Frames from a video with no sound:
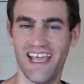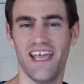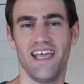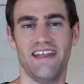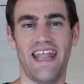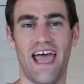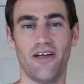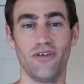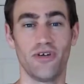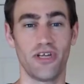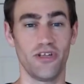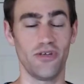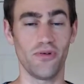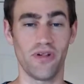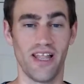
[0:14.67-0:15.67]
Now you can
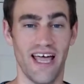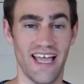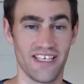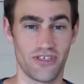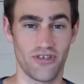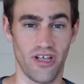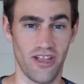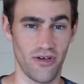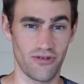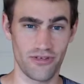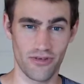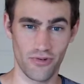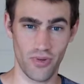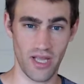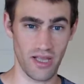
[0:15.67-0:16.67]
utilize Trello
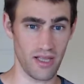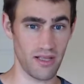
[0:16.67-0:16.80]
to